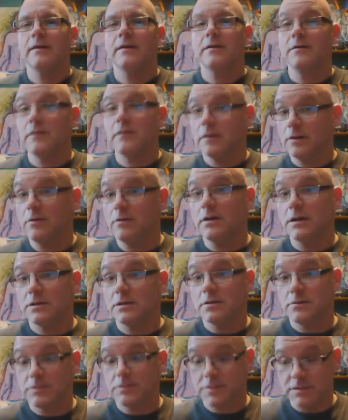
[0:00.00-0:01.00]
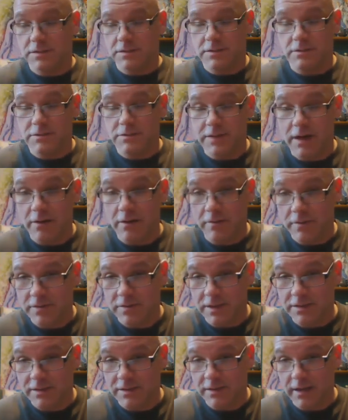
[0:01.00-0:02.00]
you can look at those character
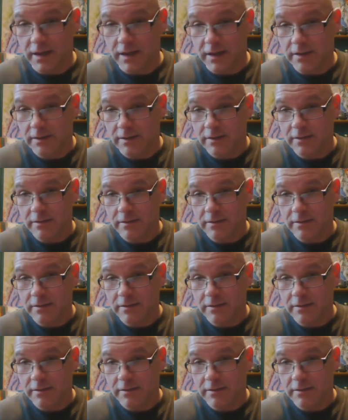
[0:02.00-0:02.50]
sheets again